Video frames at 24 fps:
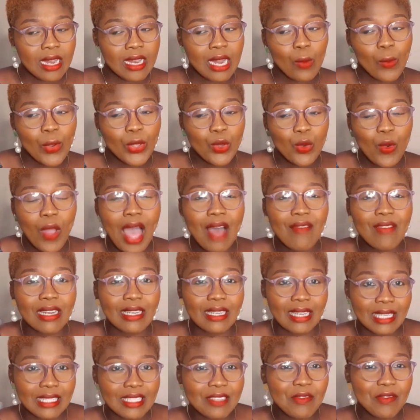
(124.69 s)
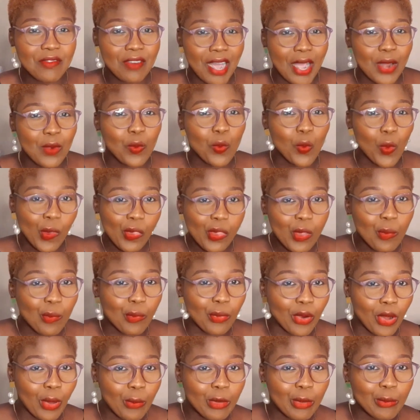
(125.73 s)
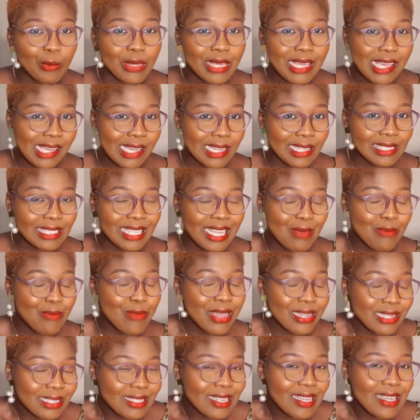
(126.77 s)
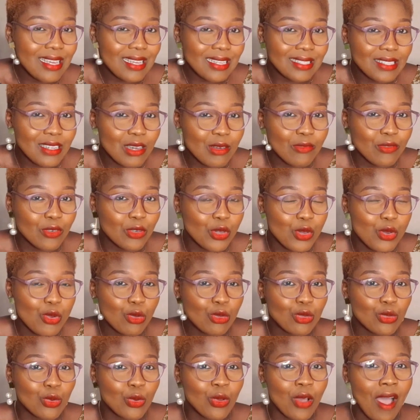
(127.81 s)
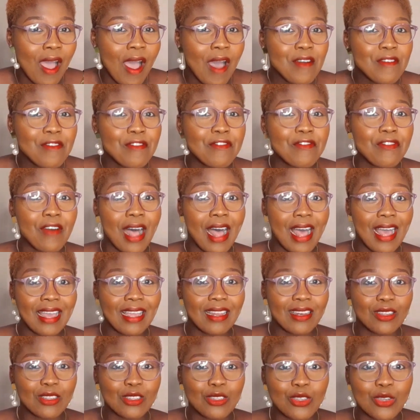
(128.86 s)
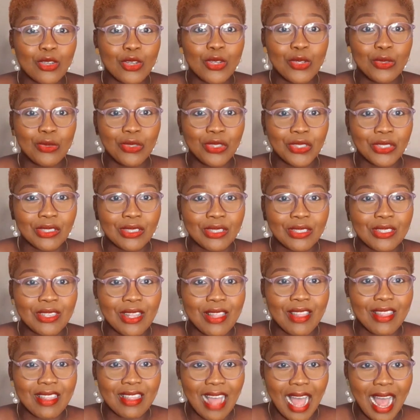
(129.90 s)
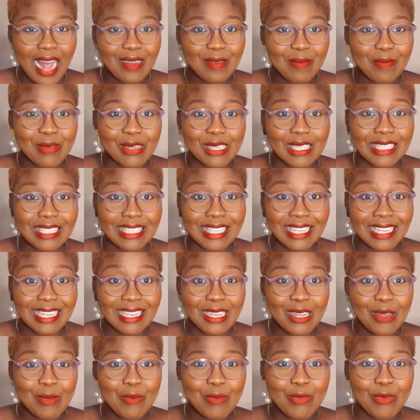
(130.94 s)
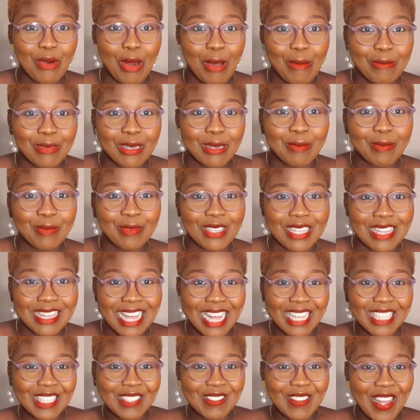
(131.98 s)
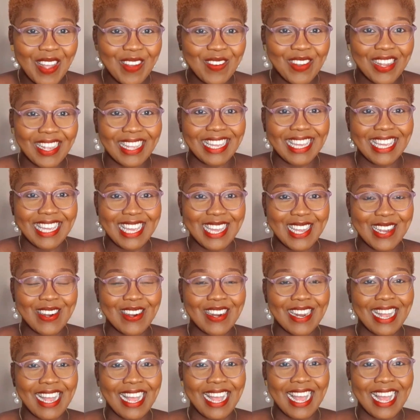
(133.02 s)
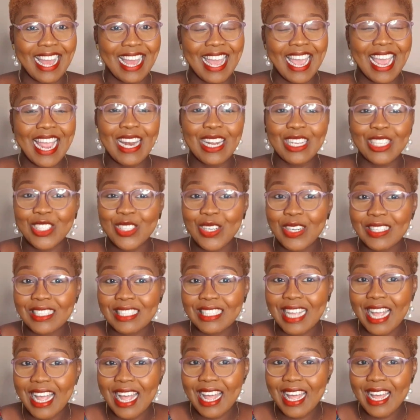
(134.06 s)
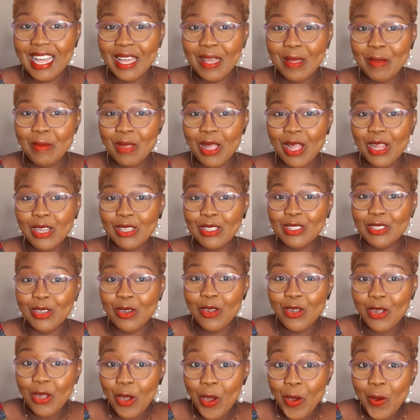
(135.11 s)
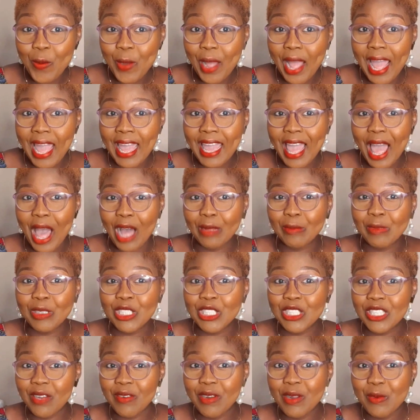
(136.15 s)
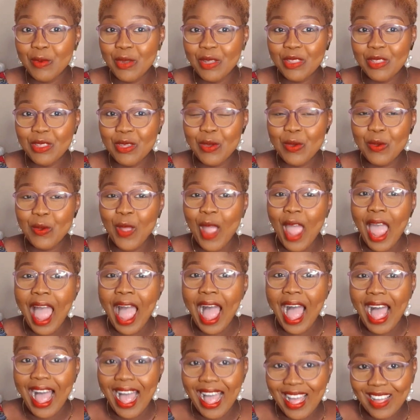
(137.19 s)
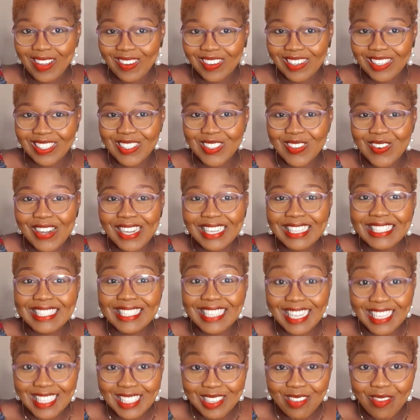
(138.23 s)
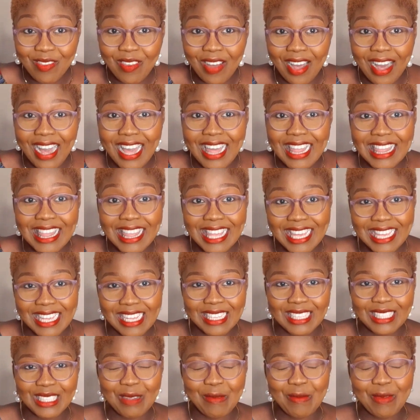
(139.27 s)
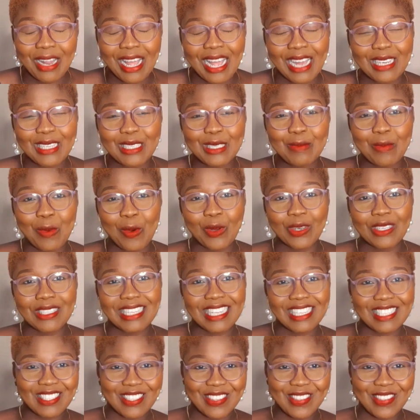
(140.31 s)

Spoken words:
Now, when you have identified what the problem is, it makes it easier for you to find a solution to that particular problem. So that's why we're here. In a short time, don't go away. I'll be sharing with you how to identify these blind spots.